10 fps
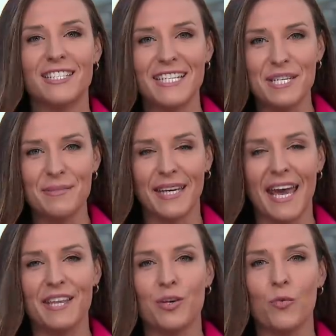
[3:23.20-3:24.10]
Cindy
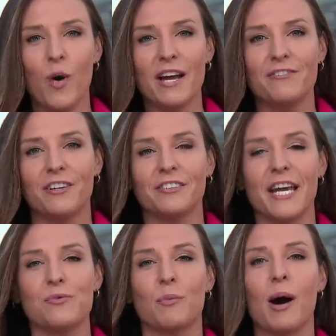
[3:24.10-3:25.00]
McCain, the wife of
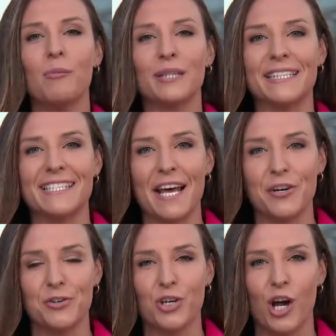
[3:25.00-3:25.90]
late Republican
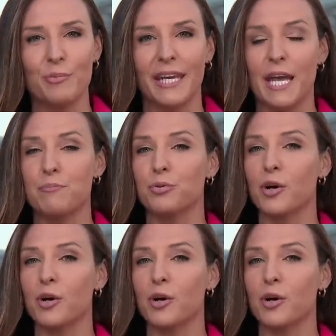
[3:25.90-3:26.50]
Senator John McCain,